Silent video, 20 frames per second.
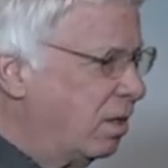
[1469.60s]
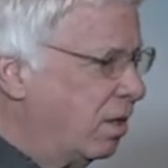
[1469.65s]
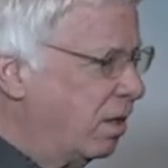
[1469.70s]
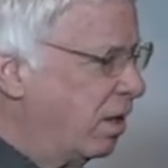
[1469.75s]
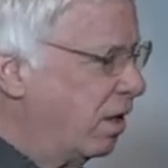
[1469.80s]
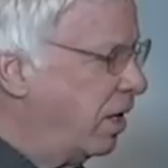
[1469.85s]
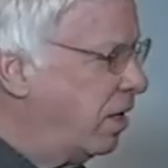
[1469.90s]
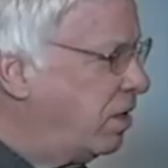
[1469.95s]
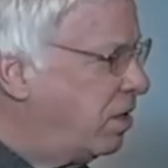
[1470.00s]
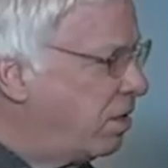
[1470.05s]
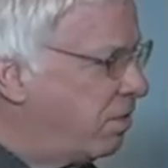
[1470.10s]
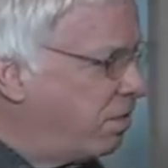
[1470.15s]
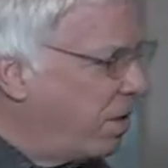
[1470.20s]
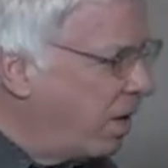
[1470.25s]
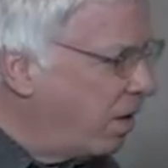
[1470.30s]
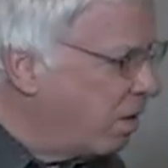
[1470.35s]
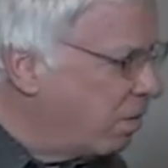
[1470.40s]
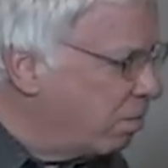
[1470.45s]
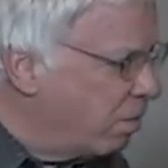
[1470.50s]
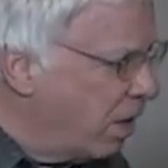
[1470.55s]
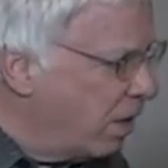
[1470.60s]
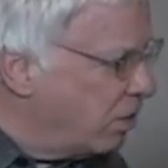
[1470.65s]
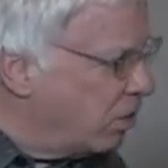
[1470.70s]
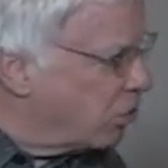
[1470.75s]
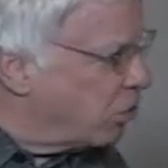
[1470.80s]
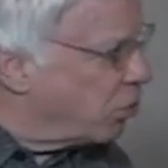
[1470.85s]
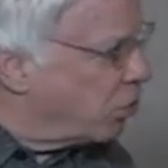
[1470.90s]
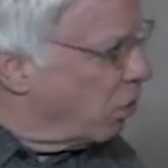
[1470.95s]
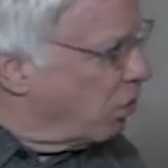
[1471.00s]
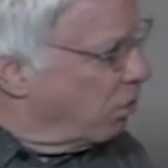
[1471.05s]
He developed my
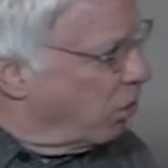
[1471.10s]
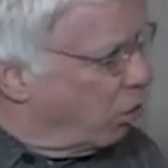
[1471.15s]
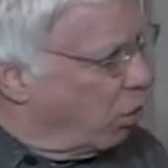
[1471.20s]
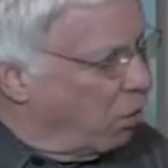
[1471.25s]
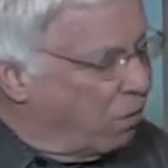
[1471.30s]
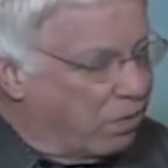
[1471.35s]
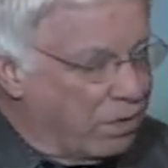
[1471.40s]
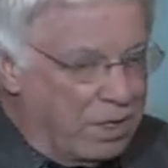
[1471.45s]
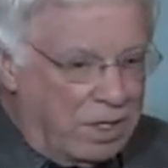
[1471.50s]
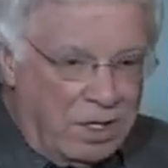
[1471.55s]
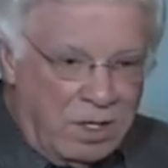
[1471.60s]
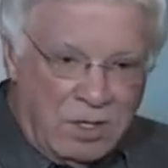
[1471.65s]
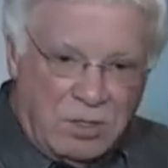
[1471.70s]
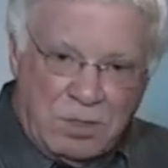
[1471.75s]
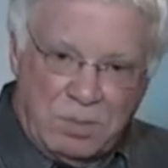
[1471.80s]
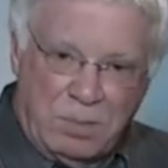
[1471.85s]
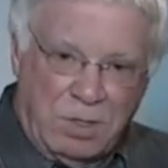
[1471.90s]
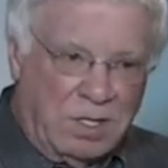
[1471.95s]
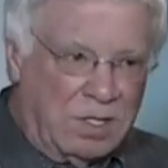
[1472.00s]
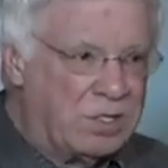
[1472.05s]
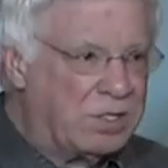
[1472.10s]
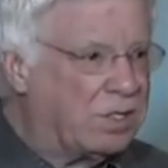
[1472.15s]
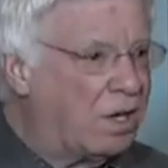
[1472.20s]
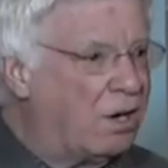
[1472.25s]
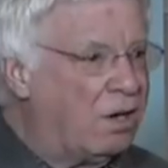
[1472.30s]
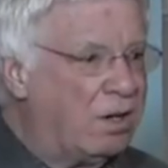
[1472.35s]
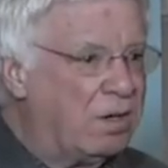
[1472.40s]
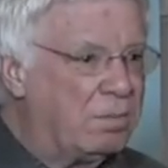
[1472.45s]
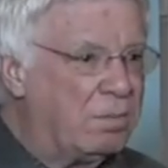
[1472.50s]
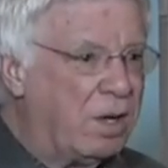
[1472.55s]
discernment over the years, but he
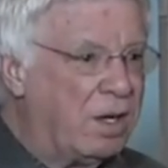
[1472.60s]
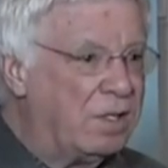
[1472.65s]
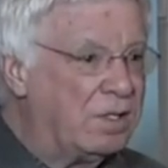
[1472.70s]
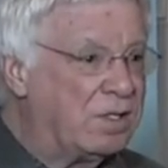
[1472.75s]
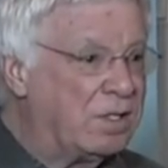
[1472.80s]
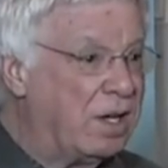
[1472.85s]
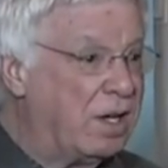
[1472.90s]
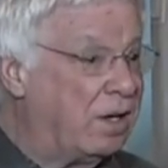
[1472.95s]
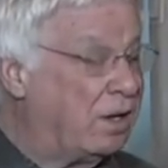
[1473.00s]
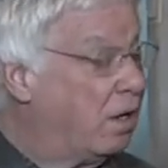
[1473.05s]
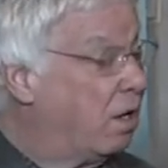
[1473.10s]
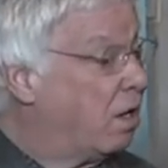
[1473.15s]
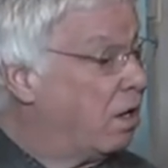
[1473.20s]
started by saying,